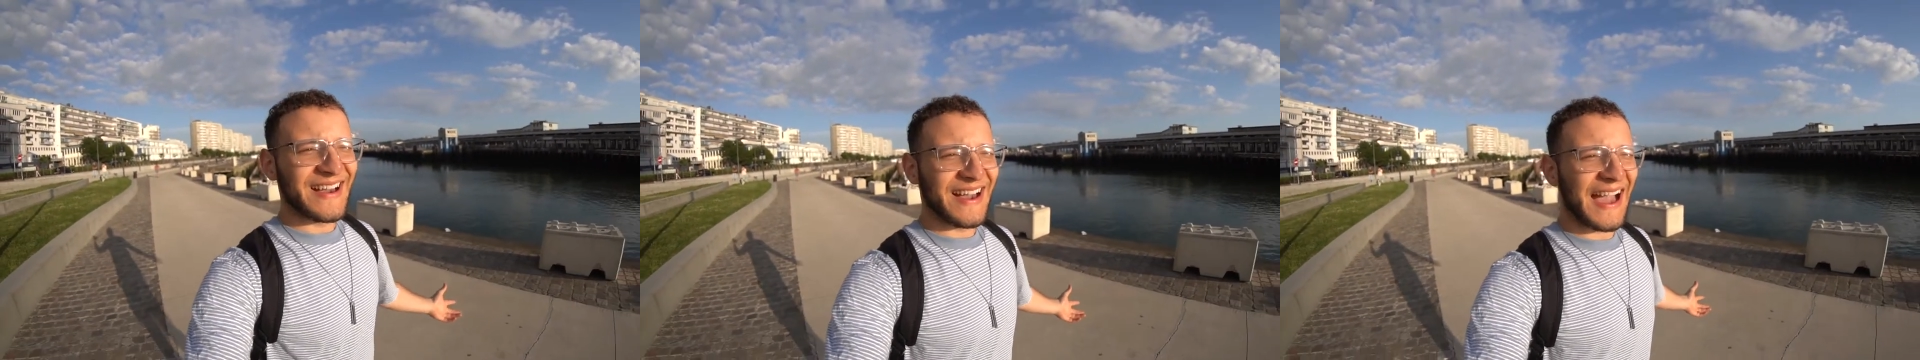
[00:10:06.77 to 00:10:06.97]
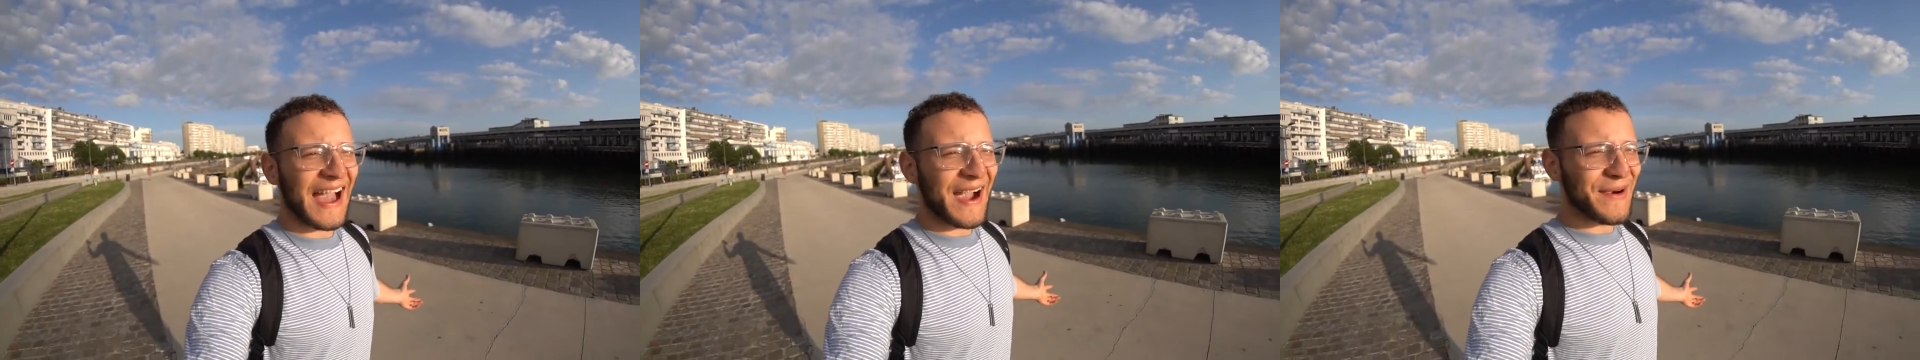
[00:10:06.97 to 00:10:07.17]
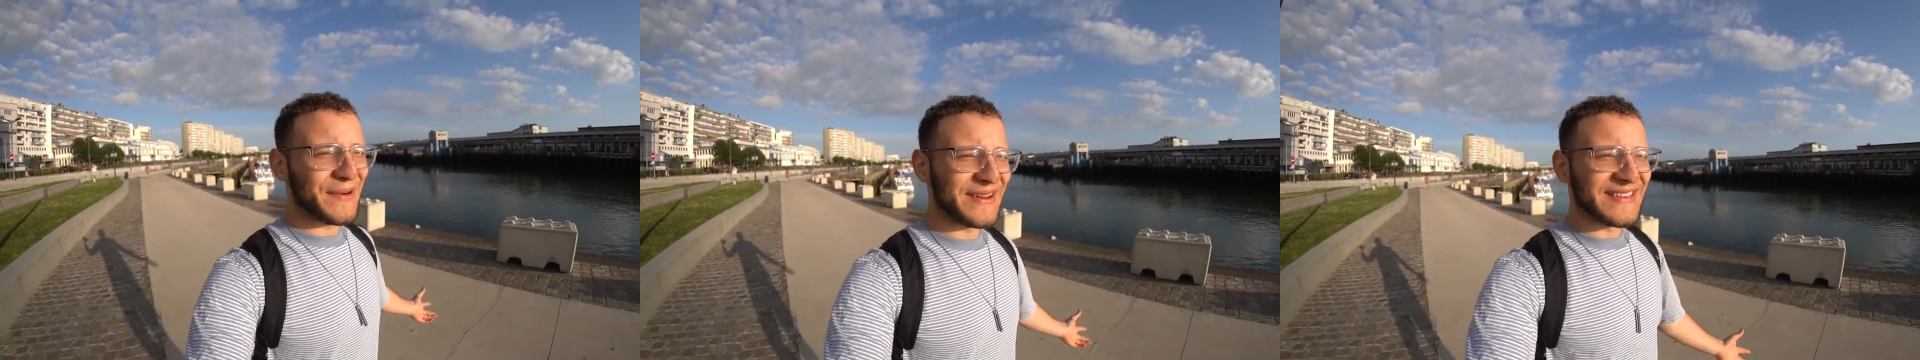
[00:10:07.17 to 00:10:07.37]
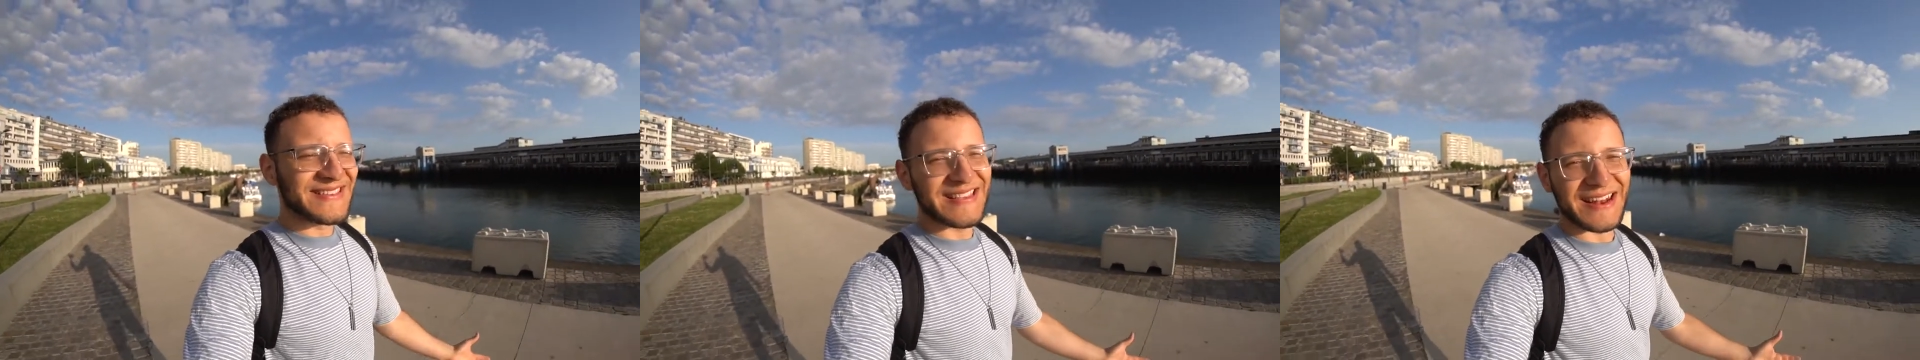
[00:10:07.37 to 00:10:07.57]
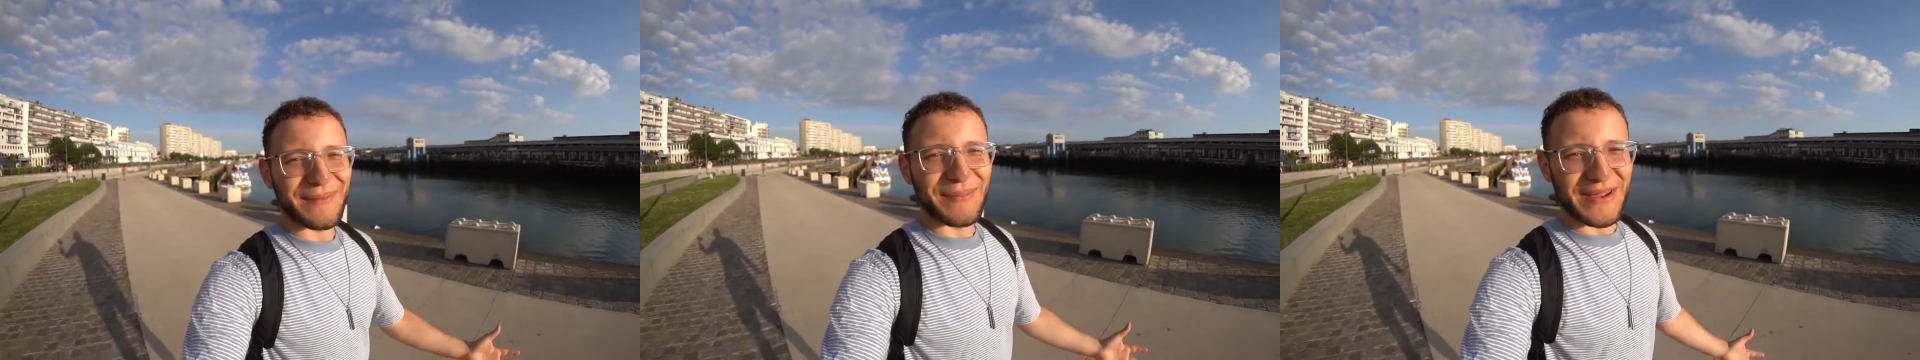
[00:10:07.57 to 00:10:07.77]
how it is
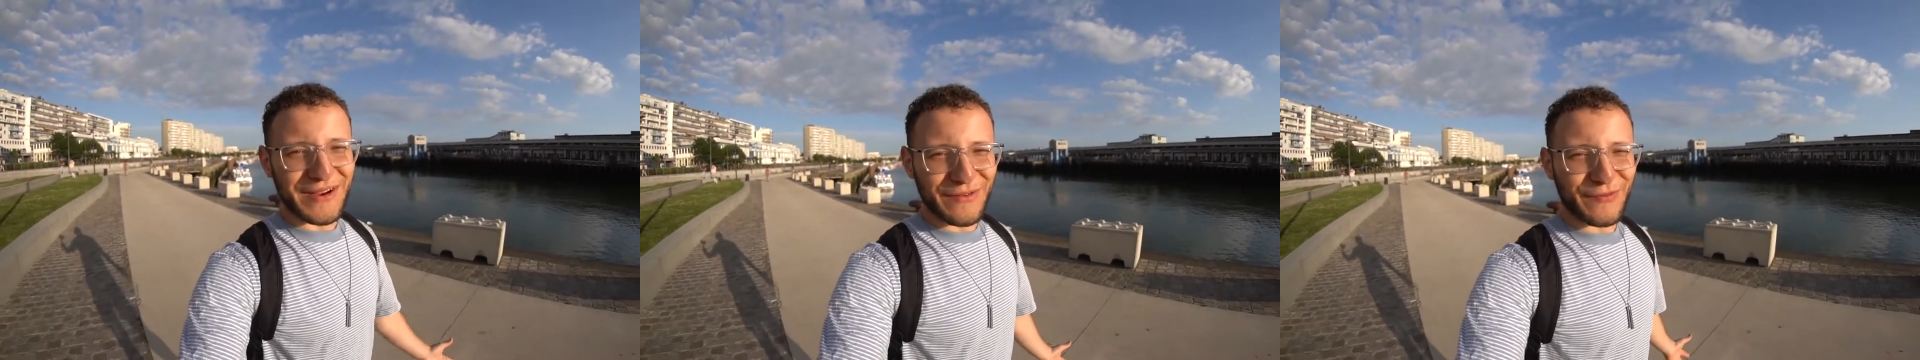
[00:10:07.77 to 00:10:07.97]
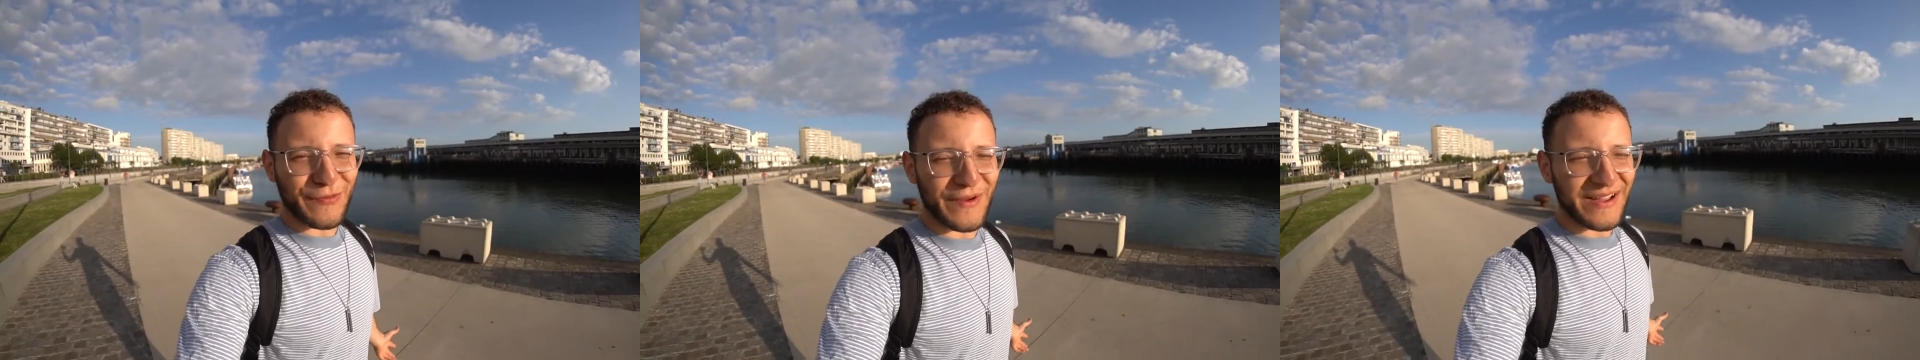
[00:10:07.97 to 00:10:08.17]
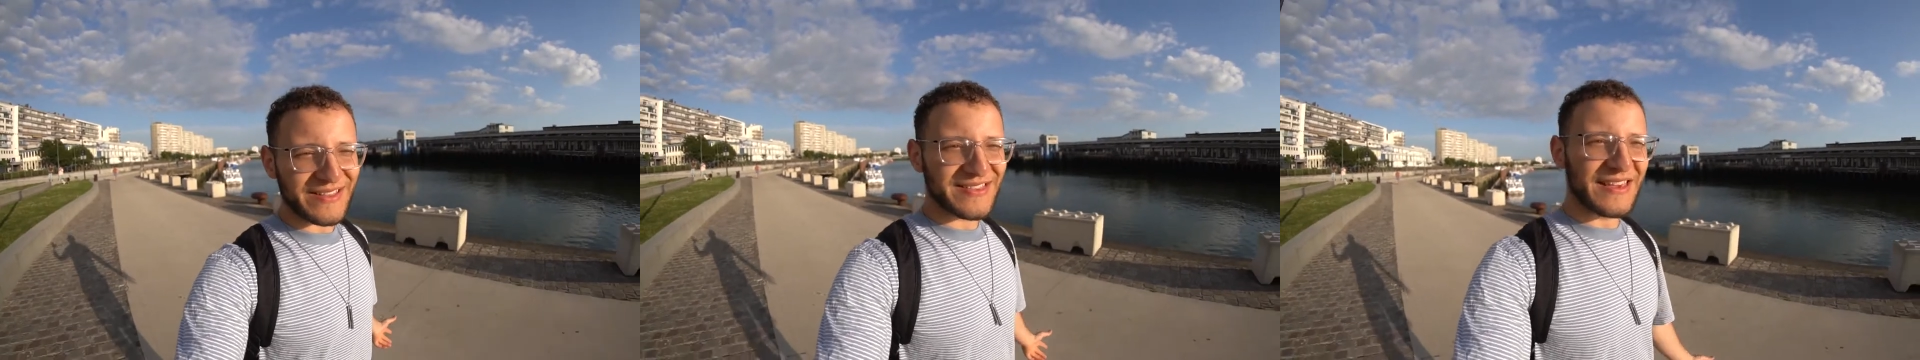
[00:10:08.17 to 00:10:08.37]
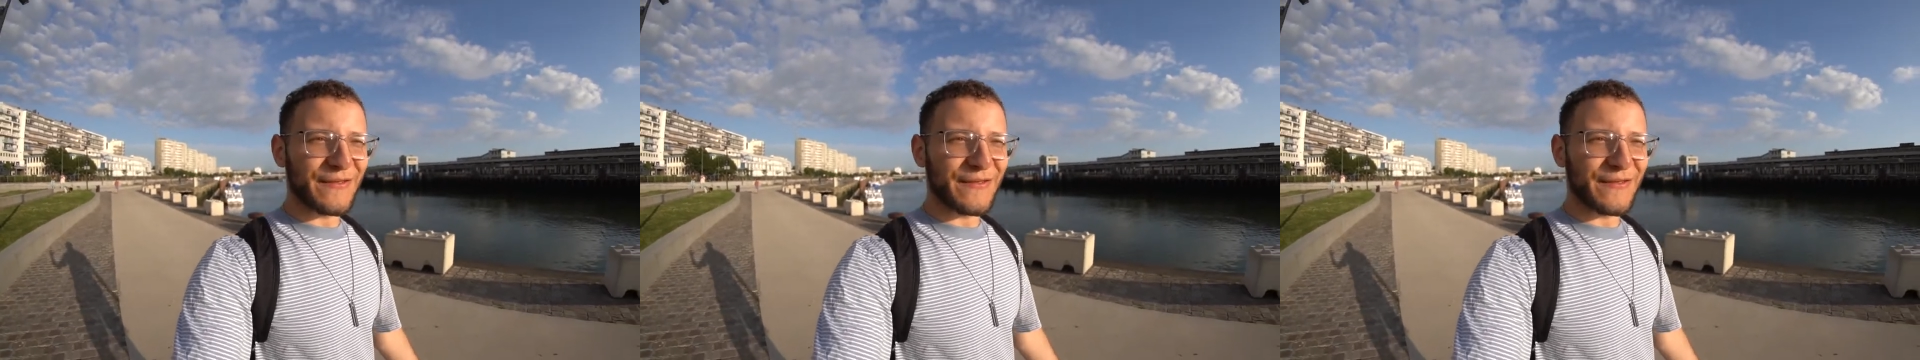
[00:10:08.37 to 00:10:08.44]
that I'm here in France.